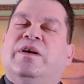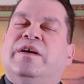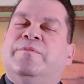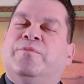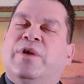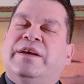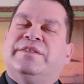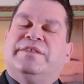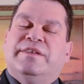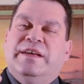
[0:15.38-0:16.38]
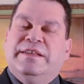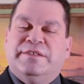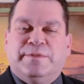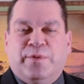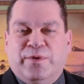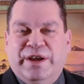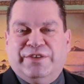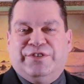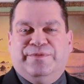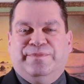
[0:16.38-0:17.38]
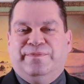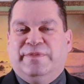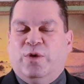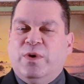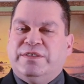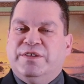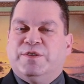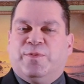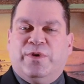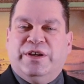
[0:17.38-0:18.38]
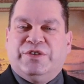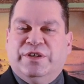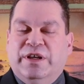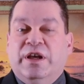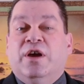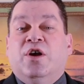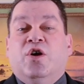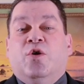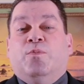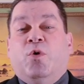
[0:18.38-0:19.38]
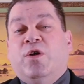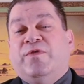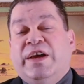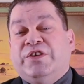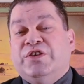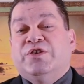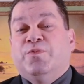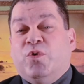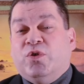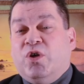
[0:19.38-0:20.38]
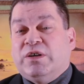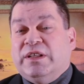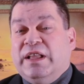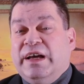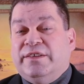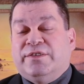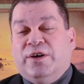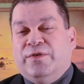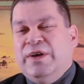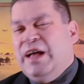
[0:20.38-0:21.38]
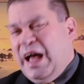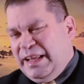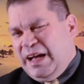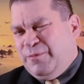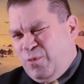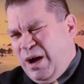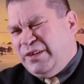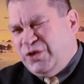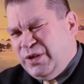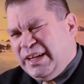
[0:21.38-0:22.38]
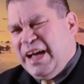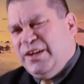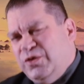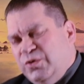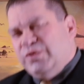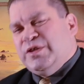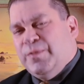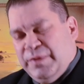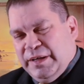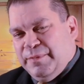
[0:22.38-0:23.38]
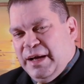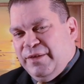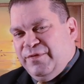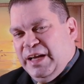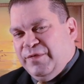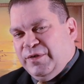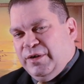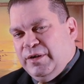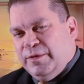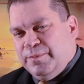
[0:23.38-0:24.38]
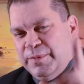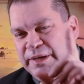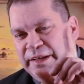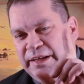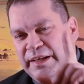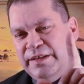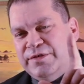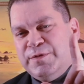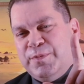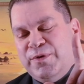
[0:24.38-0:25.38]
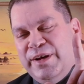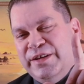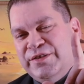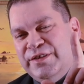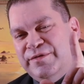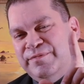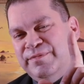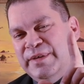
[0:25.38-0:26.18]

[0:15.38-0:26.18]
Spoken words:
embrace inspiration. Now, what's inspiration? Motivation is more along the lines of, I want you to kind of do something in my favor, but inspiration